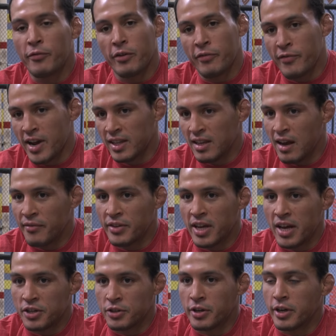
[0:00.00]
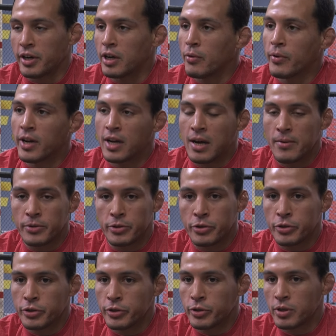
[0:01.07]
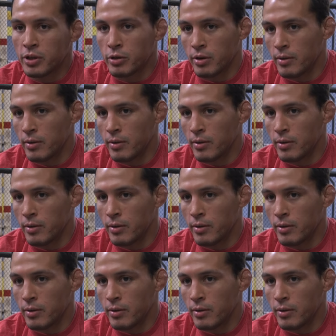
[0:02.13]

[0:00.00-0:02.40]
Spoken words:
For a fact, I have the edge there. You know, when it comes to jiu-jitsu,